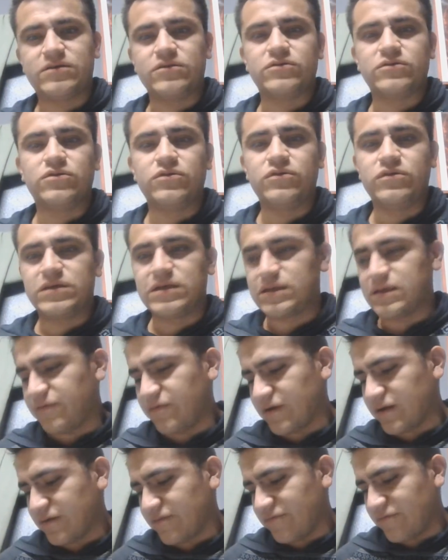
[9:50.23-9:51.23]
to two
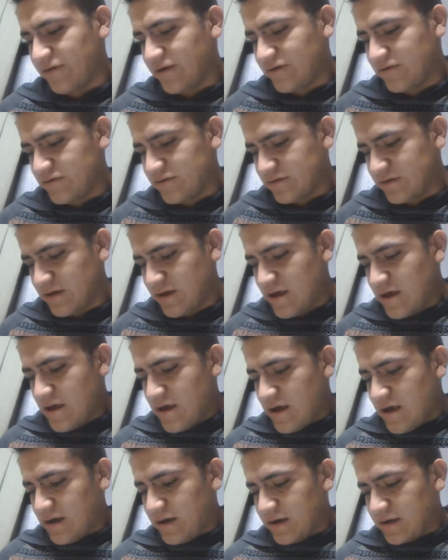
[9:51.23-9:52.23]
significant figures,
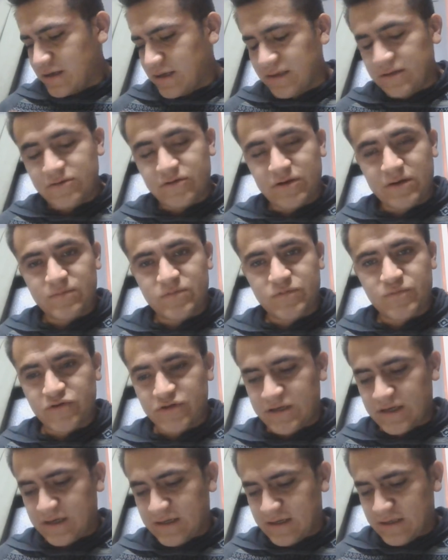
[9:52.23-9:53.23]
kilograms per
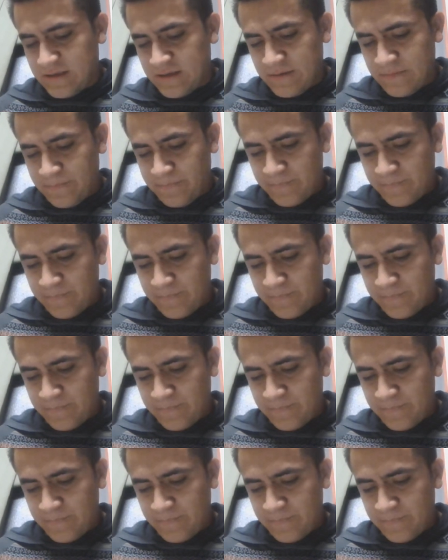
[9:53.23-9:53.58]
second.